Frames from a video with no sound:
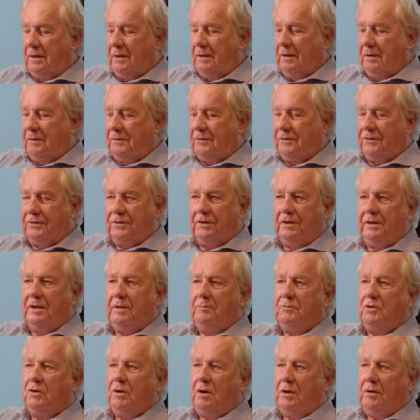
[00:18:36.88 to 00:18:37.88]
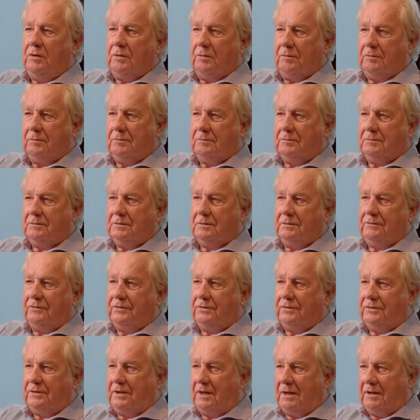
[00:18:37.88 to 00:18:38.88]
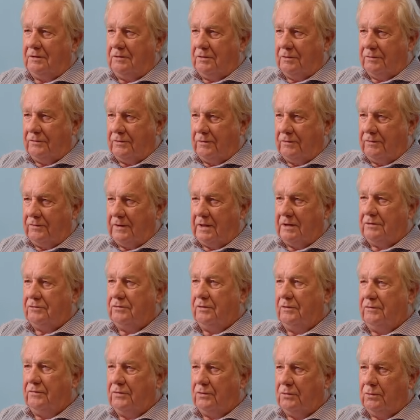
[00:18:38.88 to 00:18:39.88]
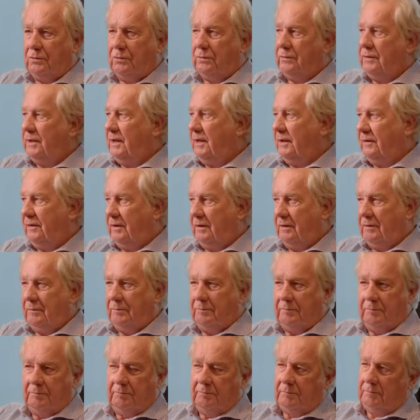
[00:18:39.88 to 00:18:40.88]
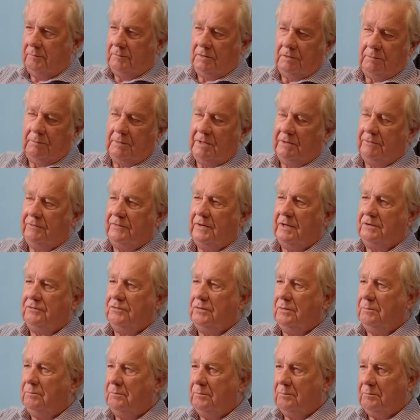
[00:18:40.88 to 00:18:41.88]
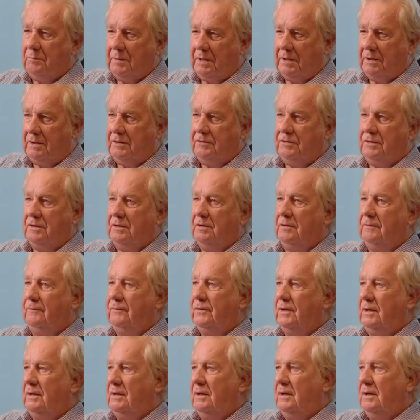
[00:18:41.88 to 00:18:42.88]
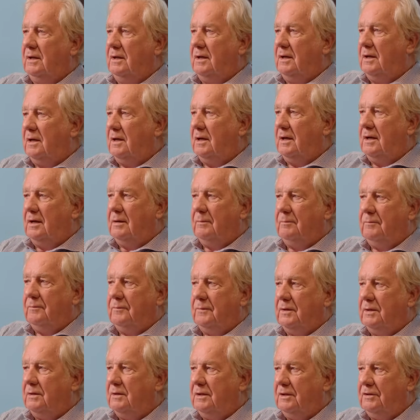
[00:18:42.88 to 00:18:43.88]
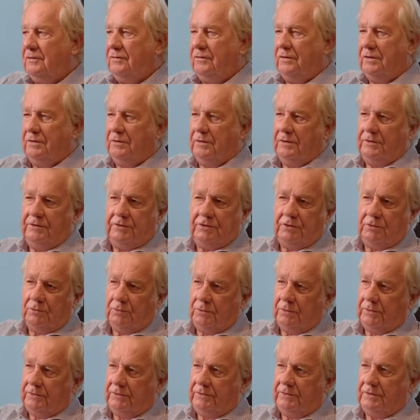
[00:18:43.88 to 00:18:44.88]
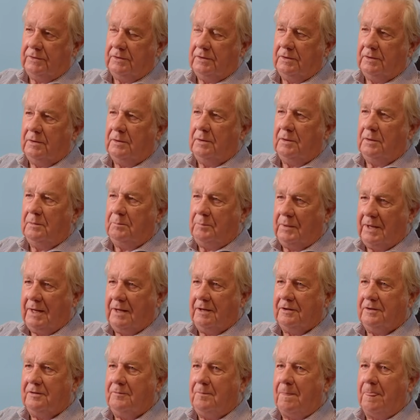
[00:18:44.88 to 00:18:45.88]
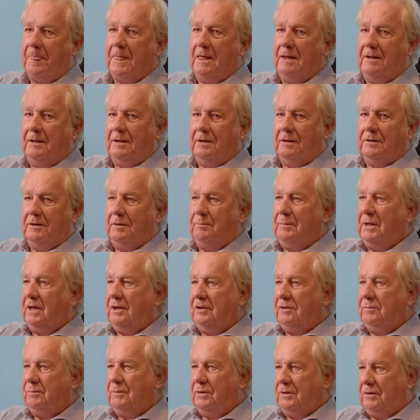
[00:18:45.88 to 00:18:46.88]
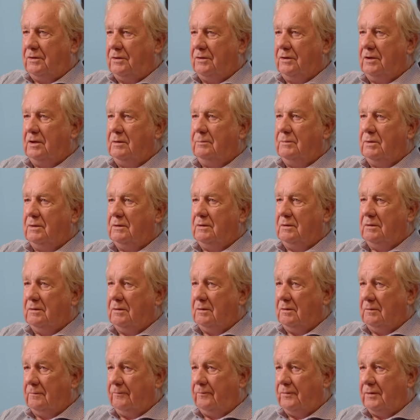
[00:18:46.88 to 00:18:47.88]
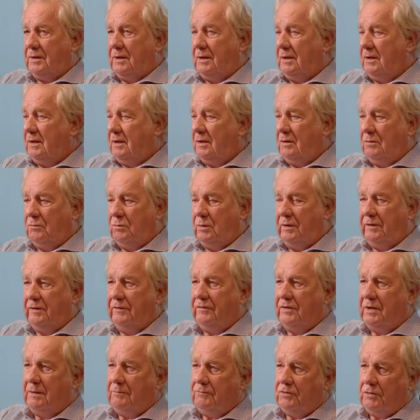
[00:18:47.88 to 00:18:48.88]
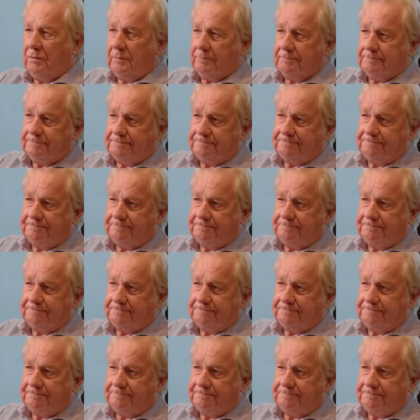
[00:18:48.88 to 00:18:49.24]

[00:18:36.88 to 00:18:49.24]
you know, to see them grow. They've started off the factory floor, now they're the manufacturing manager. And there's various stories about the management team and where they've come from.